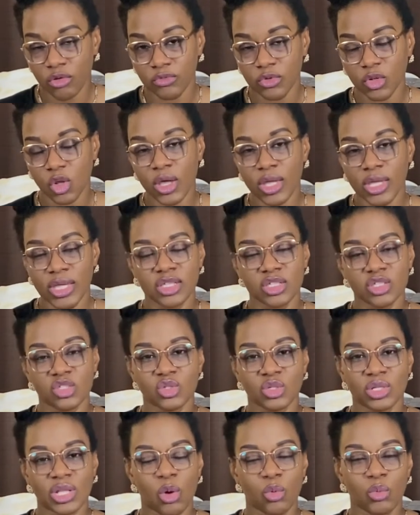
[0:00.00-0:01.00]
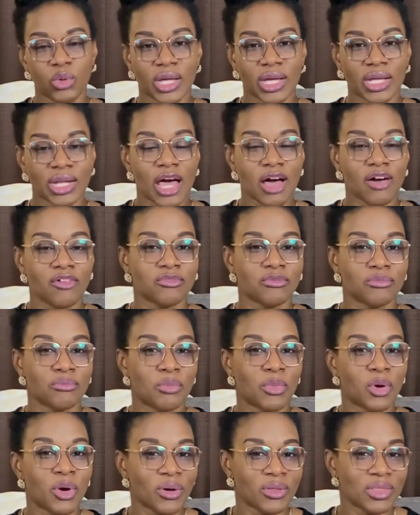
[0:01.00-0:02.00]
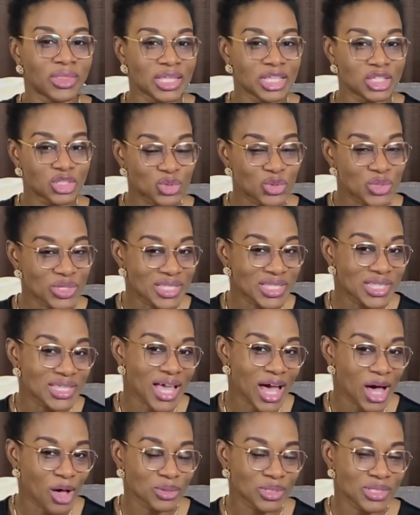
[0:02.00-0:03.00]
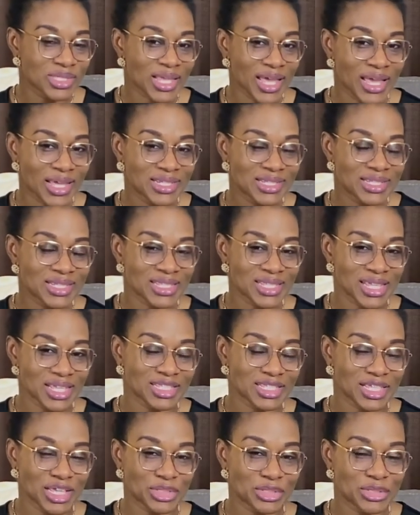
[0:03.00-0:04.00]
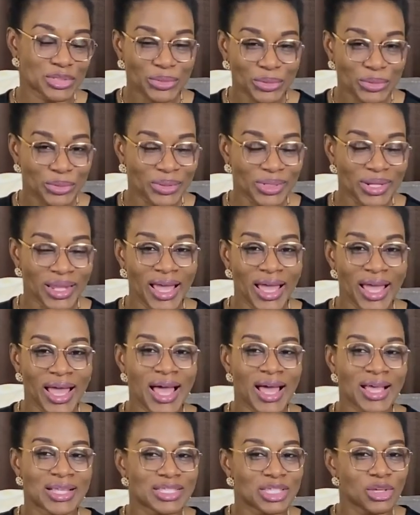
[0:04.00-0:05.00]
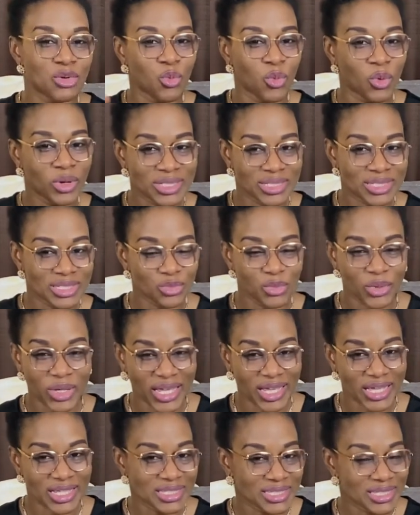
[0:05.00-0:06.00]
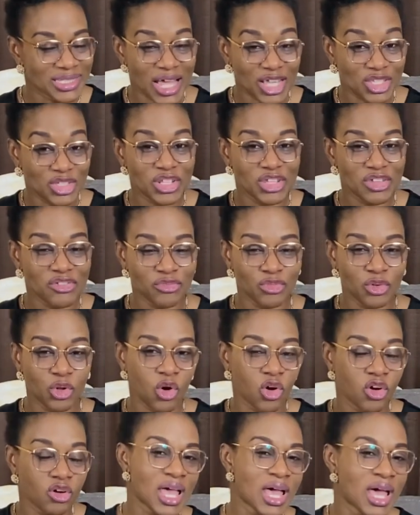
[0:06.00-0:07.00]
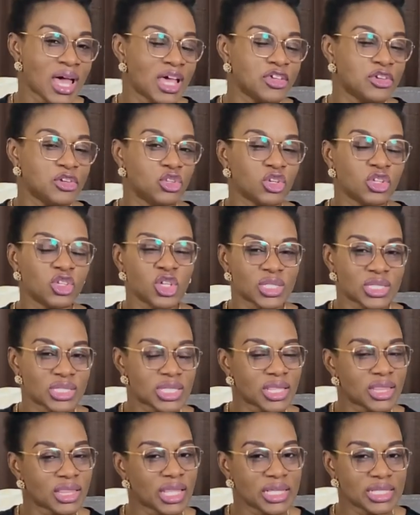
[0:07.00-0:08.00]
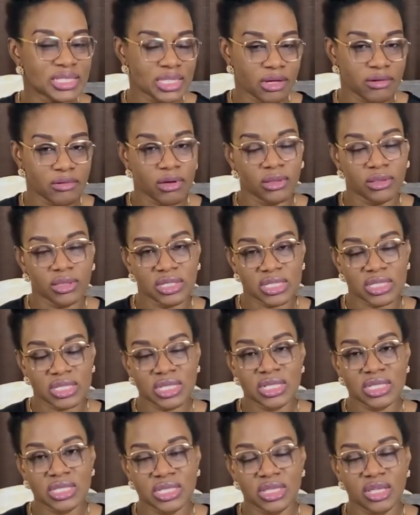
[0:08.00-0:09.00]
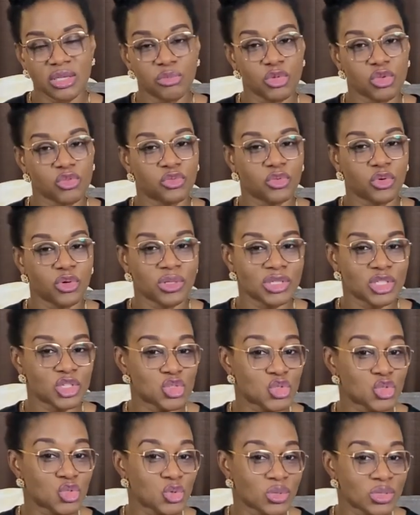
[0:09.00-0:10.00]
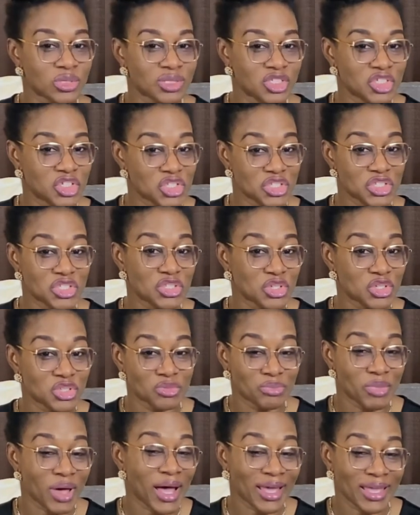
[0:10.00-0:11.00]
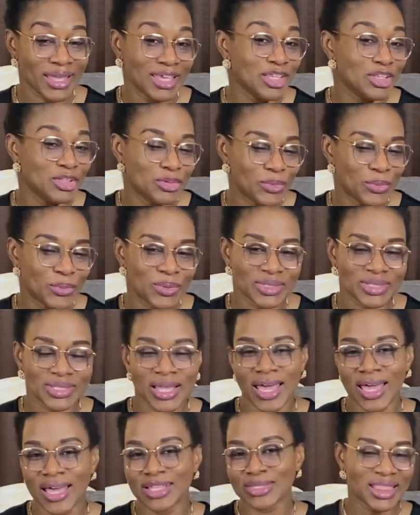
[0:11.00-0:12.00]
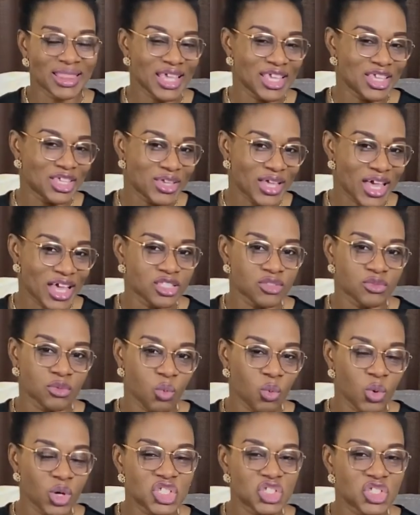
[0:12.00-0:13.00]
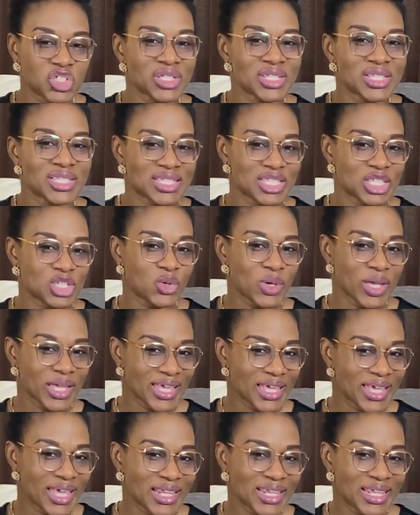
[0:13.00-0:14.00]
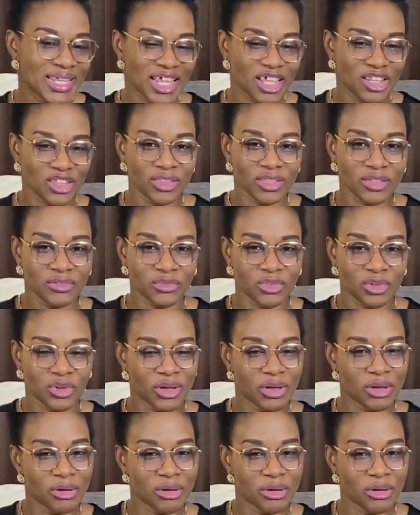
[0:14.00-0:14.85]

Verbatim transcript: vlogging so that we can have more things to see outside Saskatoon, see what we can actually vlog, you know, just see things around the city before the snow chases us back indoors. Thank you guys for watching. See you again in another vlog.